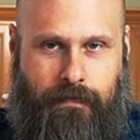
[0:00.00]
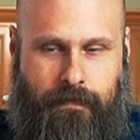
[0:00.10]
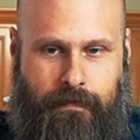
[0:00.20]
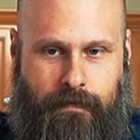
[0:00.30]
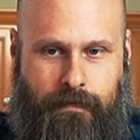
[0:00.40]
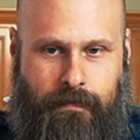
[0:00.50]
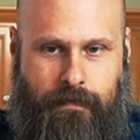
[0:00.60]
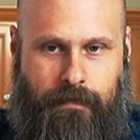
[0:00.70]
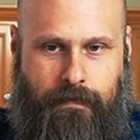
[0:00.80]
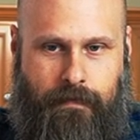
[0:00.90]
on your first
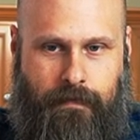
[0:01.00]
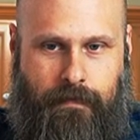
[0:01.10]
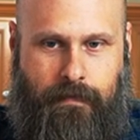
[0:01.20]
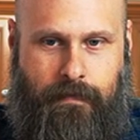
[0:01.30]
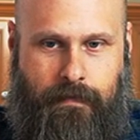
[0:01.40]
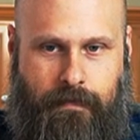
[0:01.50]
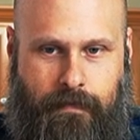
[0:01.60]
oven to begin.